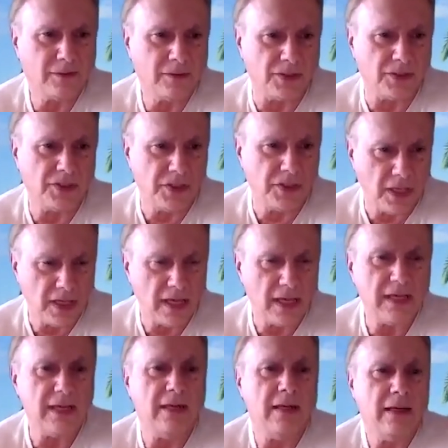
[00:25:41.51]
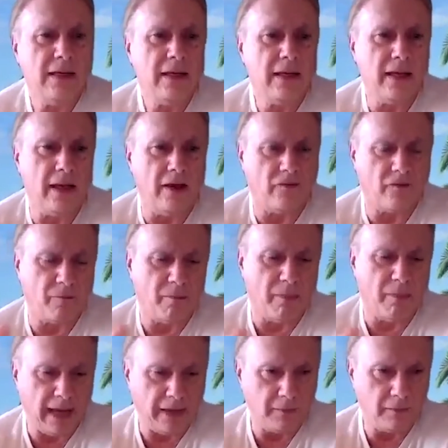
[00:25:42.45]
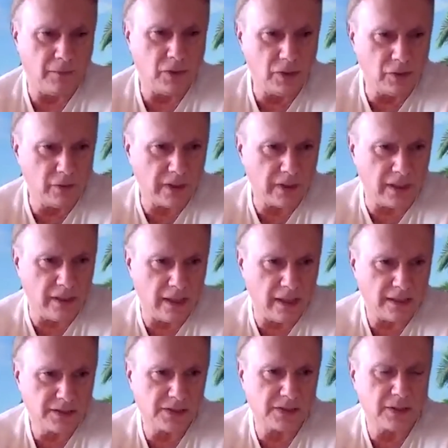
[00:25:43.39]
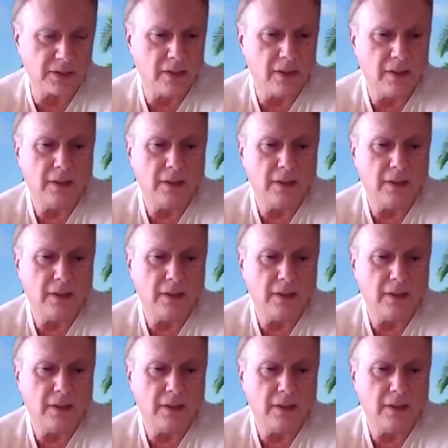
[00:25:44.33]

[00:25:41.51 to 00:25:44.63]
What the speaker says: to see if by doing this,